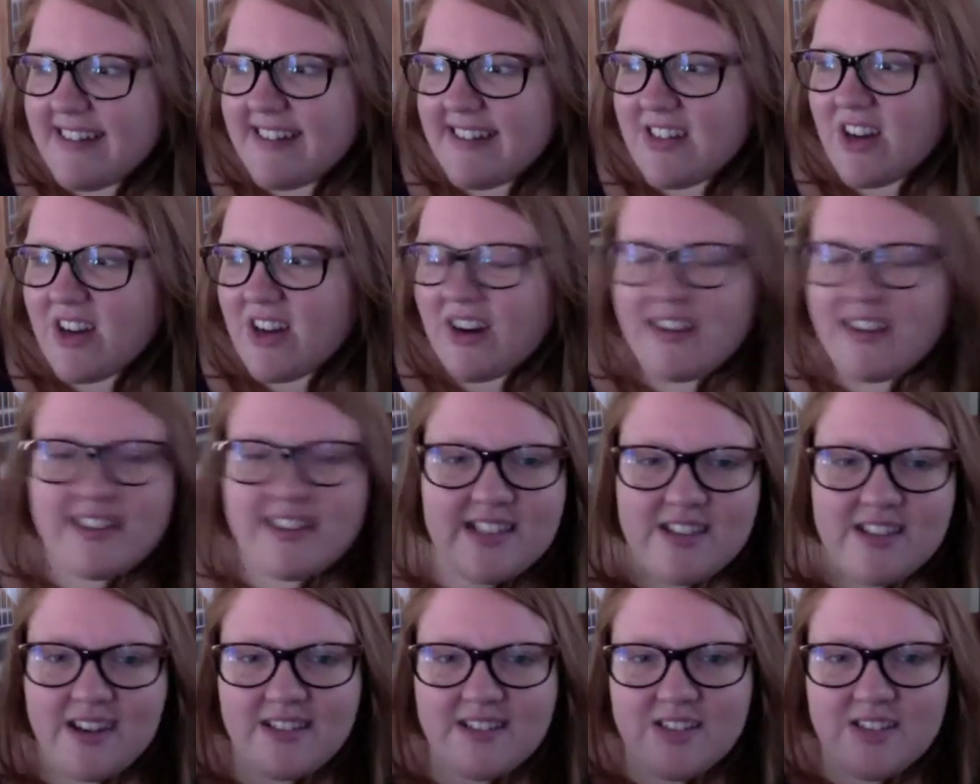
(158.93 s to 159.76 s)
Sorry, the
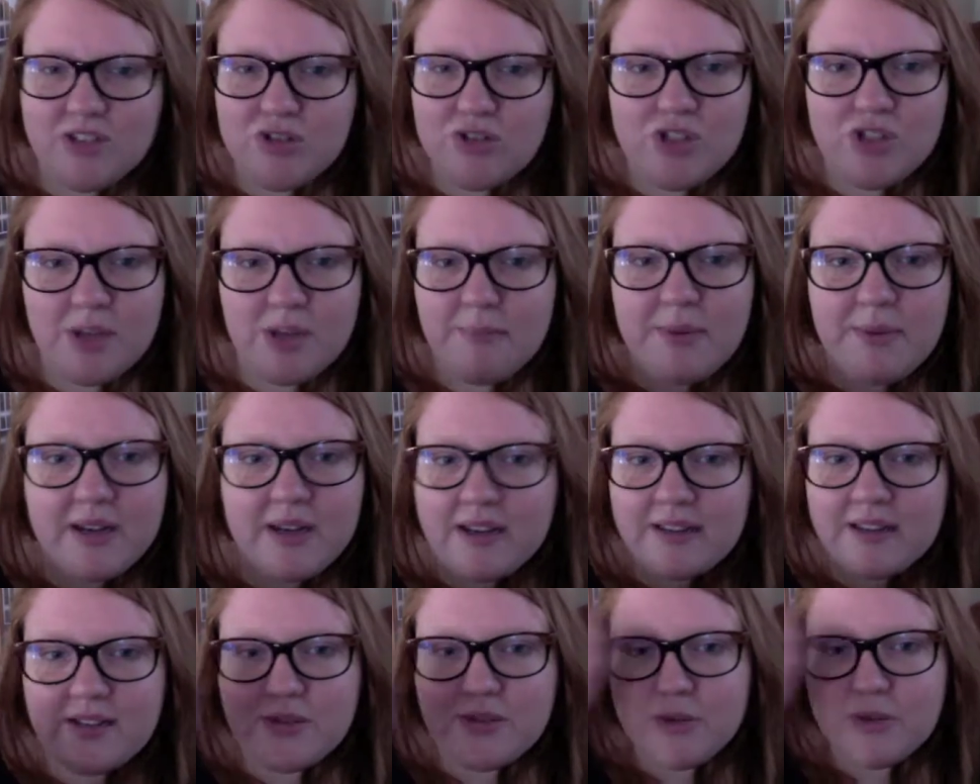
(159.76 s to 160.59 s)
dogs are jumping
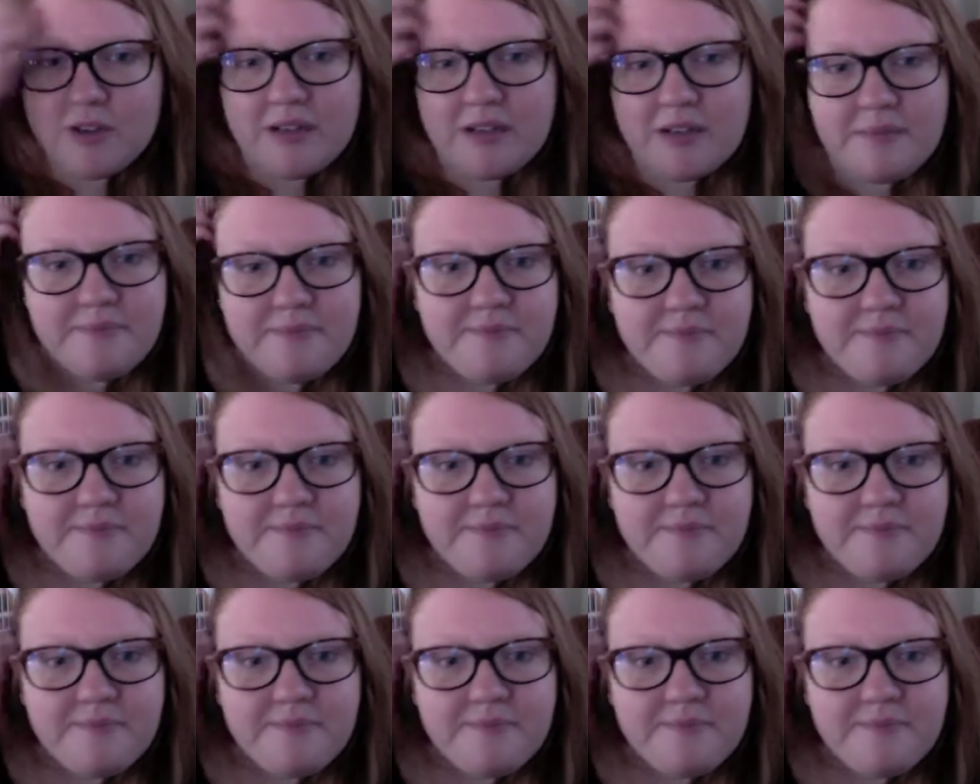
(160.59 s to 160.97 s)
on the door.